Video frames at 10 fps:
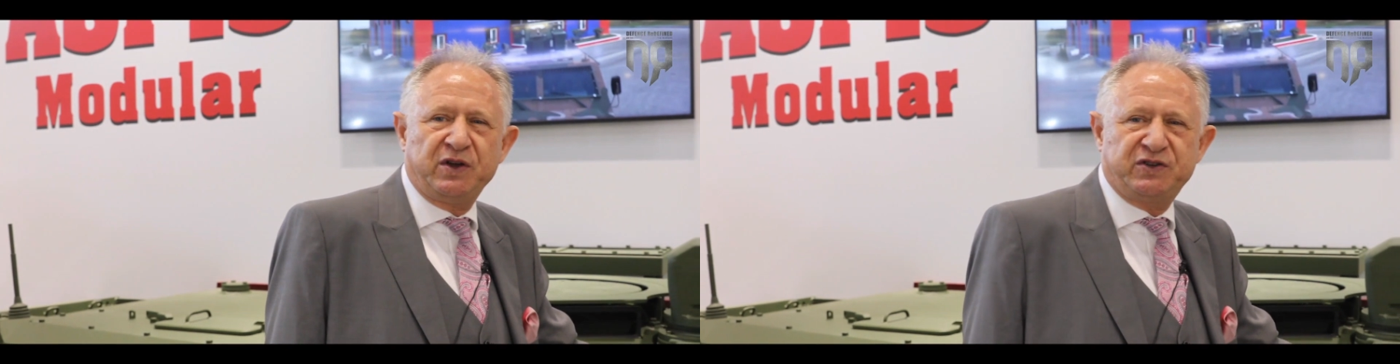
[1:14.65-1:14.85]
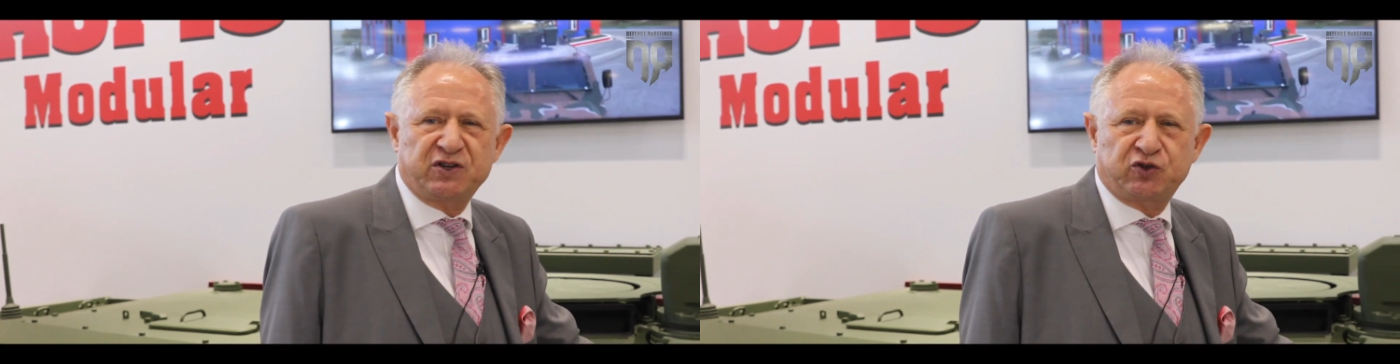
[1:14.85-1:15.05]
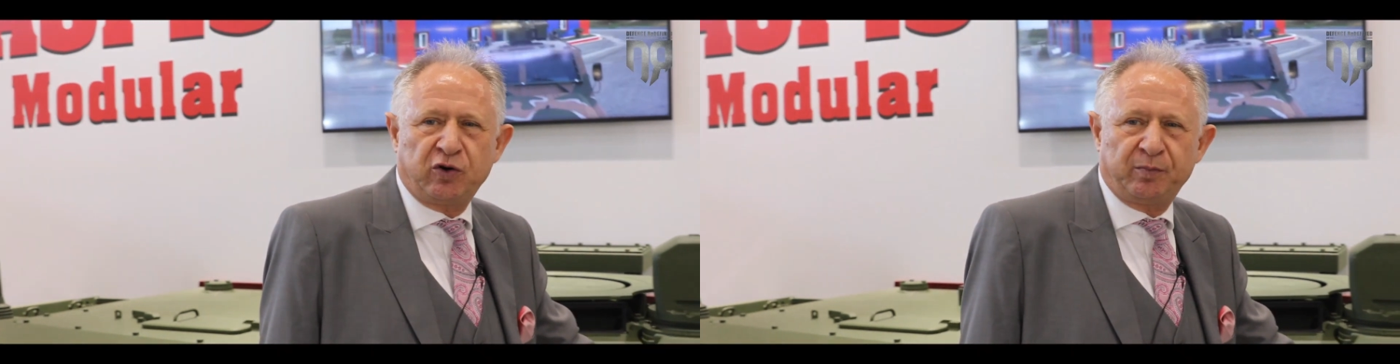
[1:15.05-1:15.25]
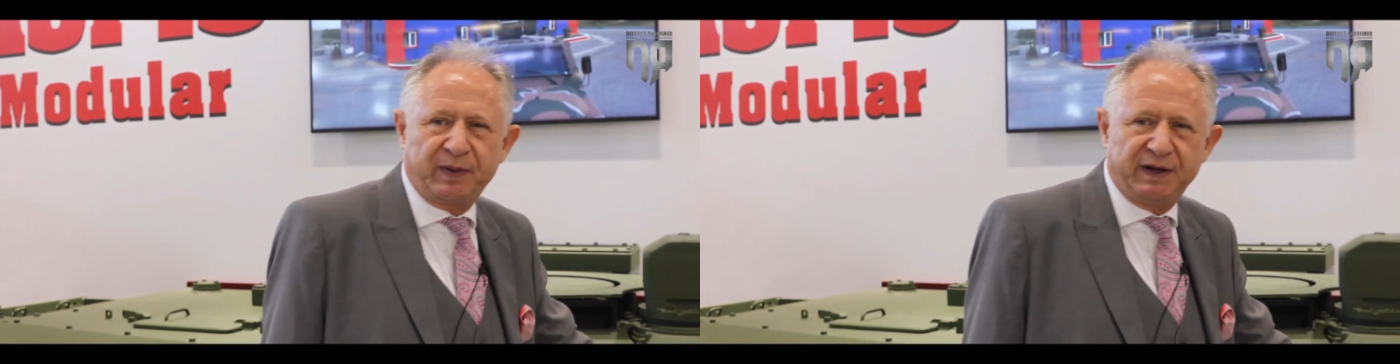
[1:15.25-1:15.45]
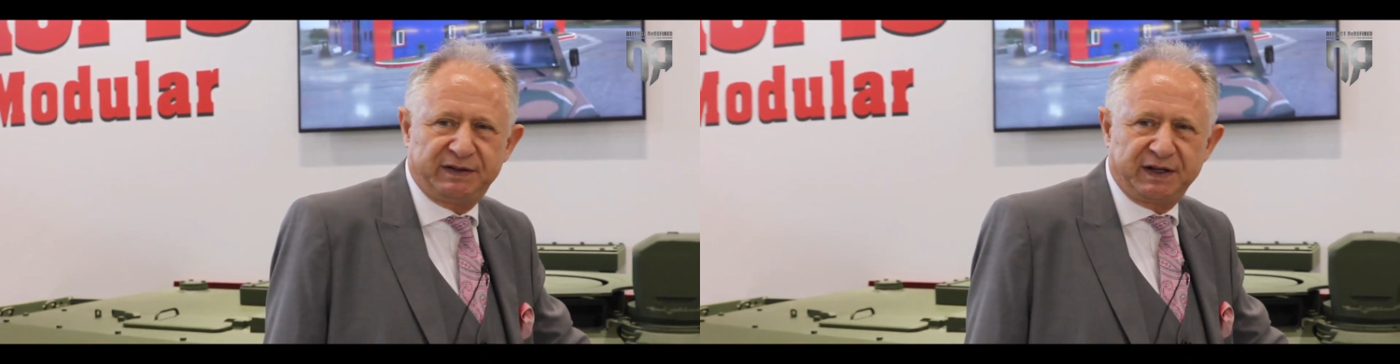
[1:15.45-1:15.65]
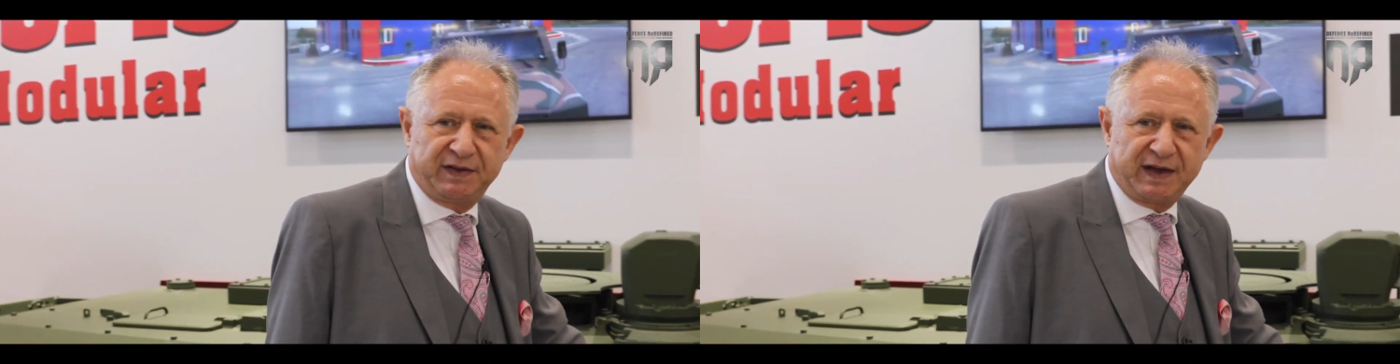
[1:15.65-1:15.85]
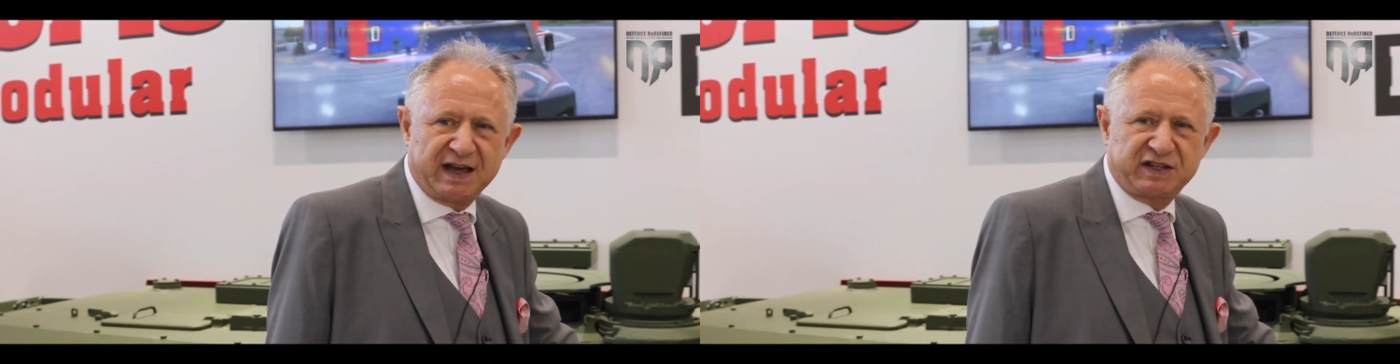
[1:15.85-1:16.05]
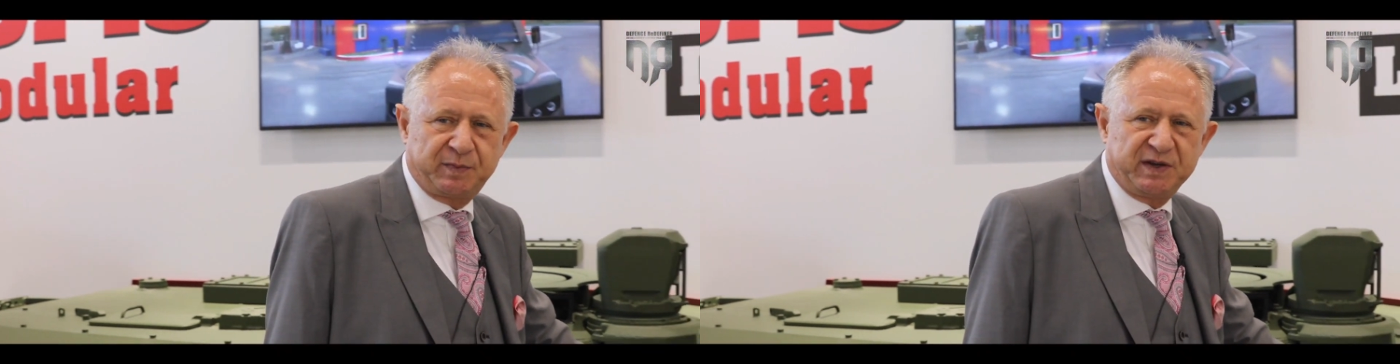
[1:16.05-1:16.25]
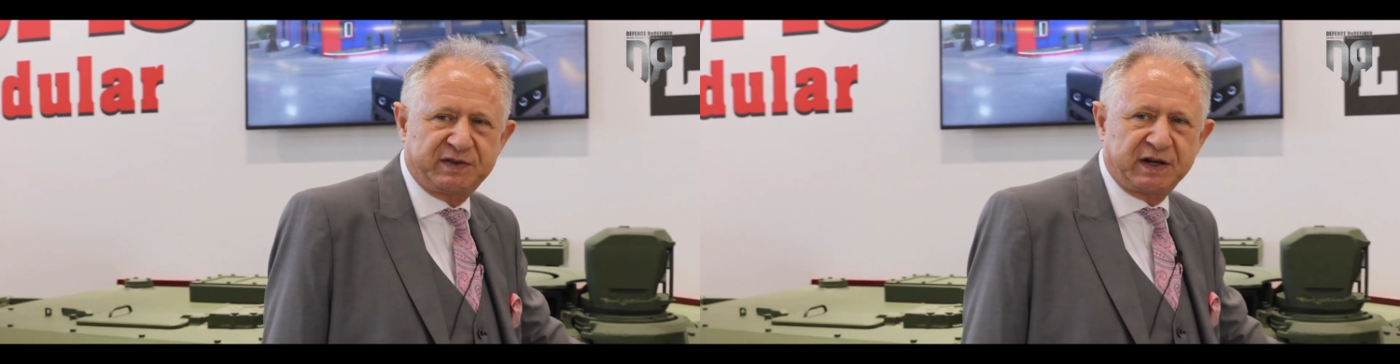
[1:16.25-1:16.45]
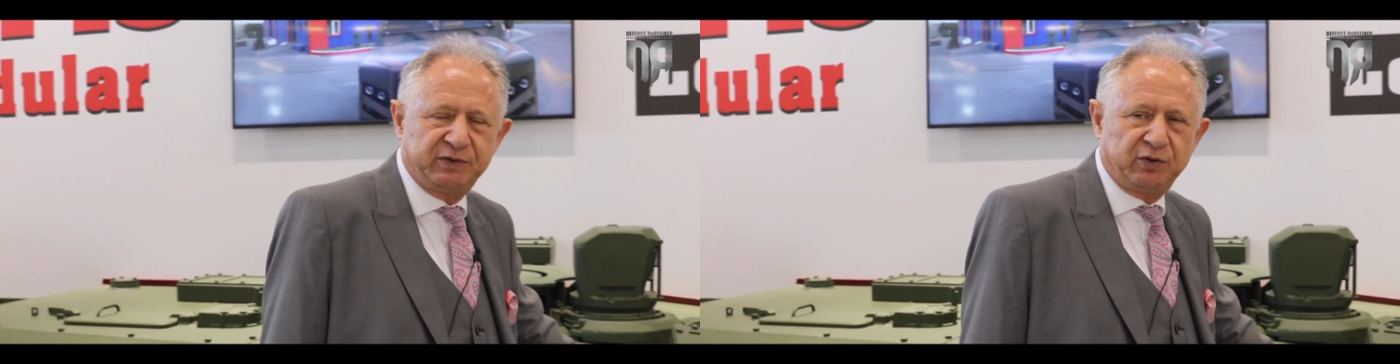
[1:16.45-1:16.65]
which is completing the
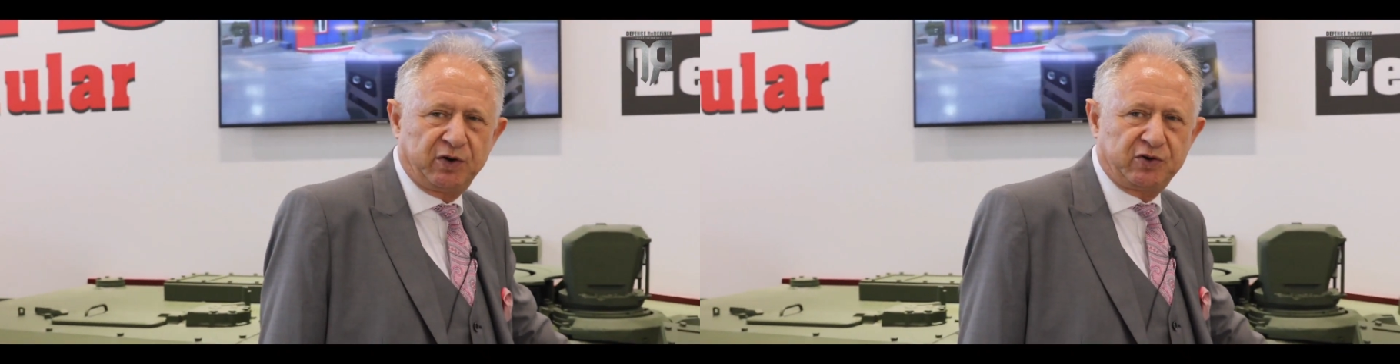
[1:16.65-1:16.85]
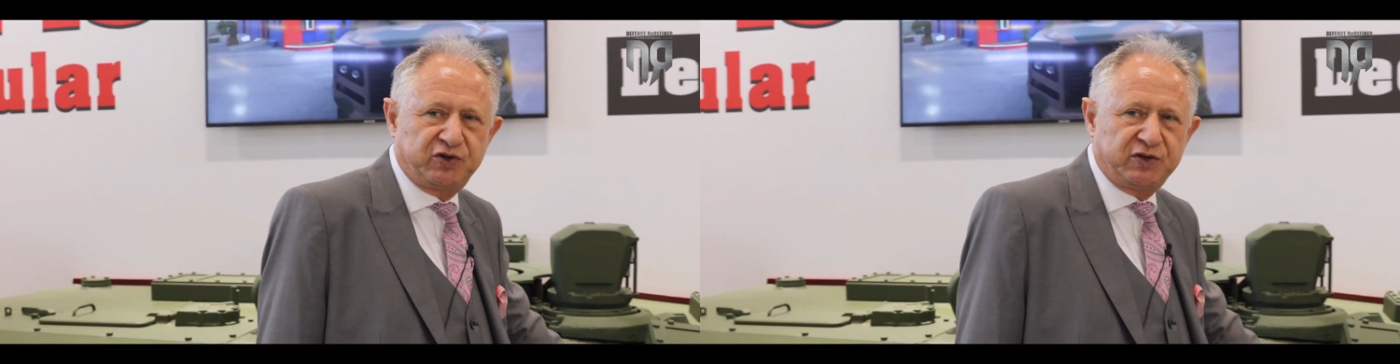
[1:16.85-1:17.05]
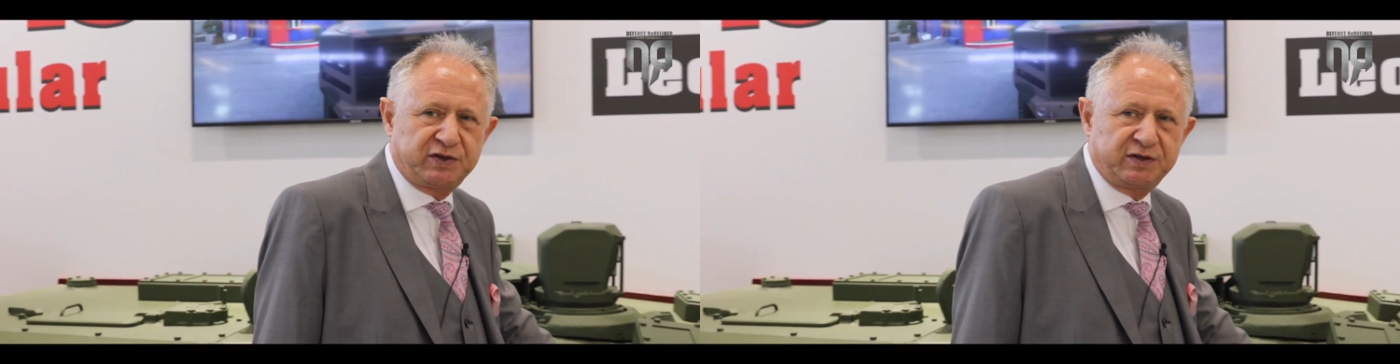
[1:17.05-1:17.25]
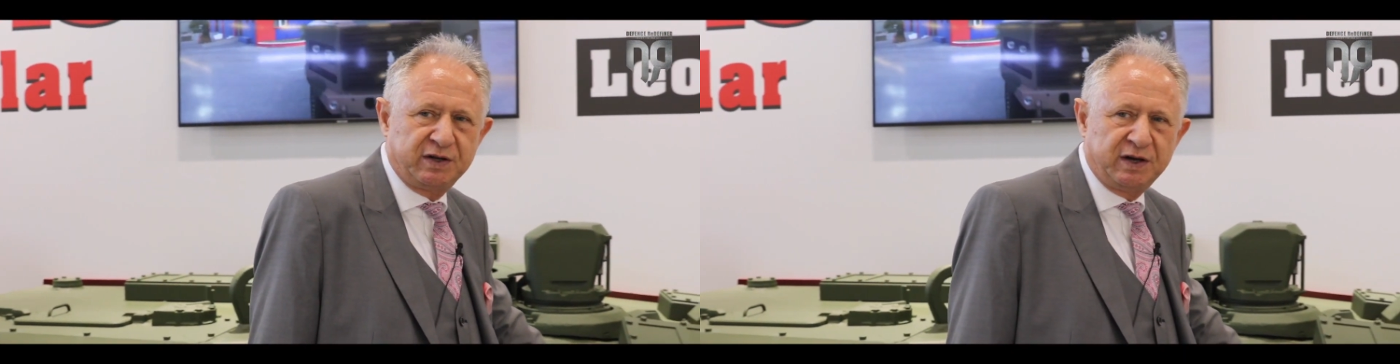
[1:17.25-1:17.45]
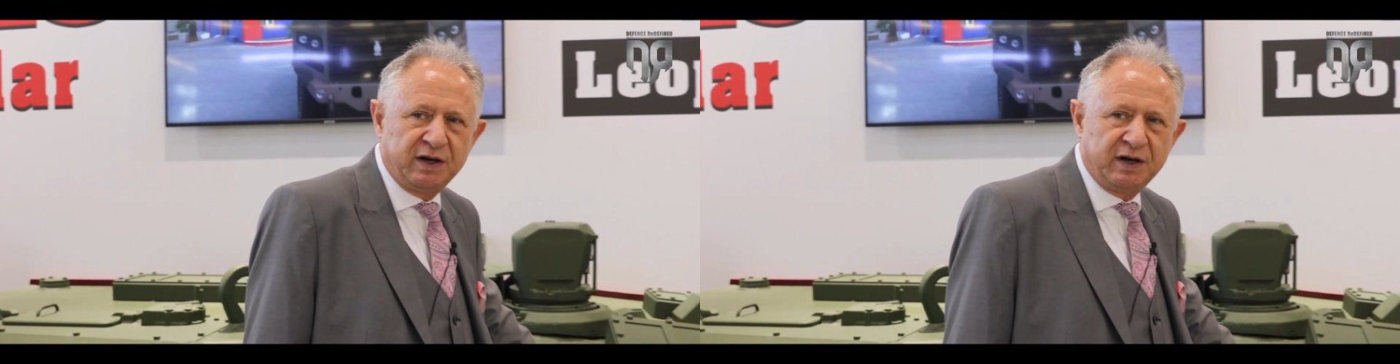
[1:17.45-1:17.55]
ASPIS technologies,